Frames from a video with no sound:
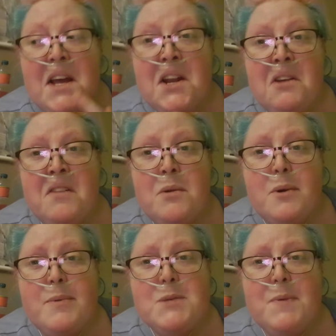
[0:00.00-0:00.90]
and I don't really
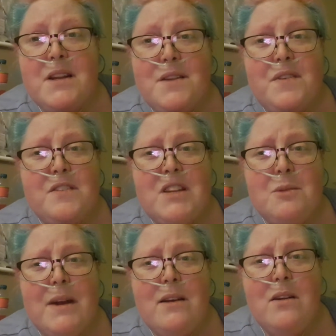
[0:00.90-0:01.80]
want to be spending
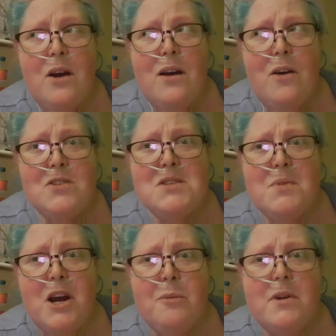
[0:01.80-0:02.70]
£15 on
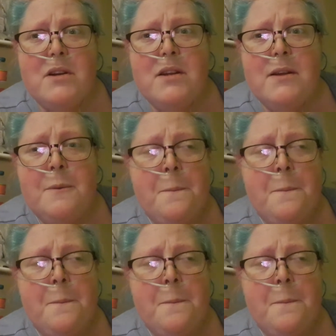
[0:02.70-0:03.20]
some cardboard.